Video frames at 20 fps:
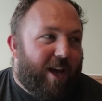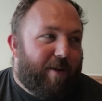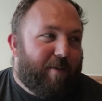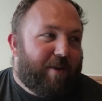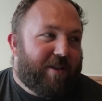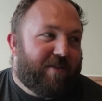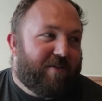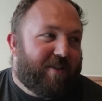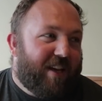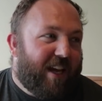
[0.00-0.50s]
it
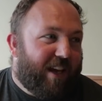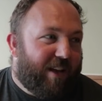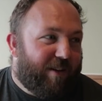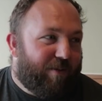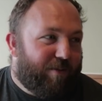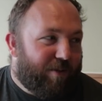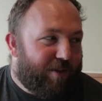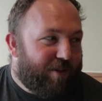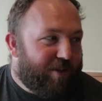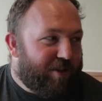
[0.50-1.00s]
must have
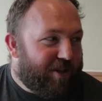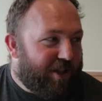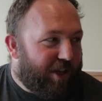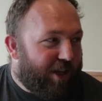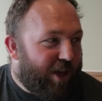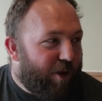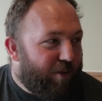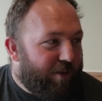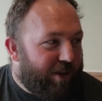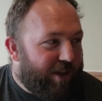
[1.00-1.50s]
taken for just the
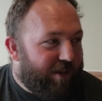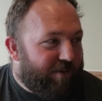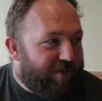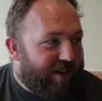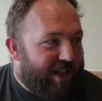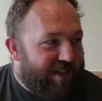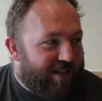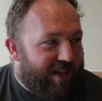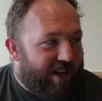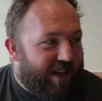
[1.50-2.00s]
coding of
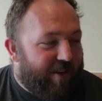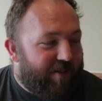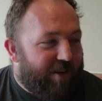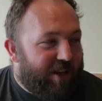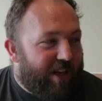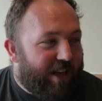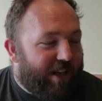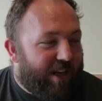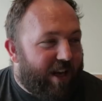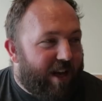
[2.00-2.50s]

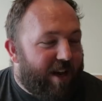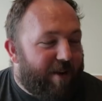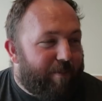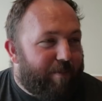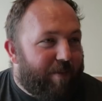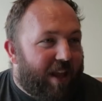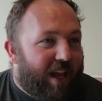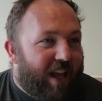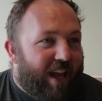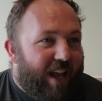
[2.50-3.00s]

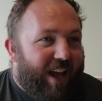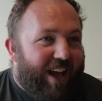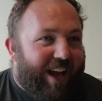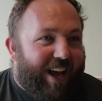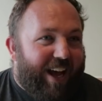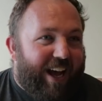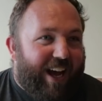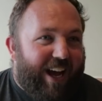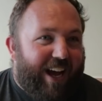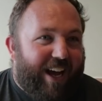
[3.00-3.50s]

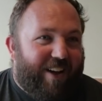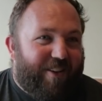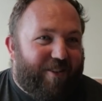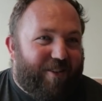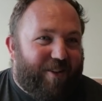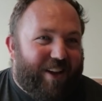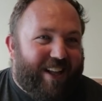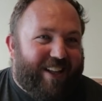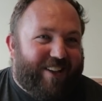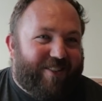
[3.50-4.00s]

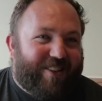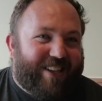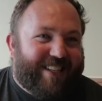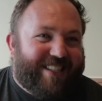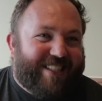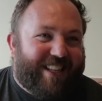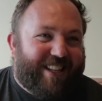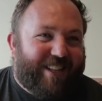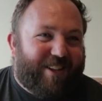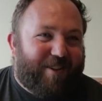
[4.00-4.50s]
thatsnotheavy.com,
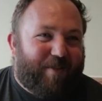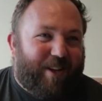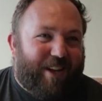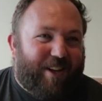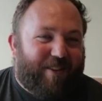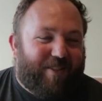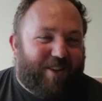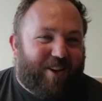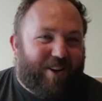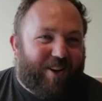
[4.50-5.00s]
what's a little bit
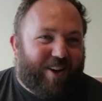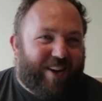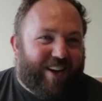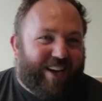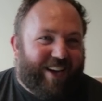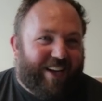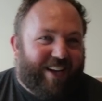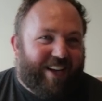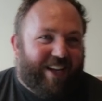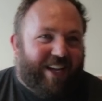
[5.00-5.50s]
of
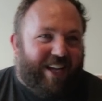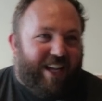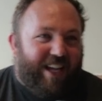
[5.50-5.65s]
your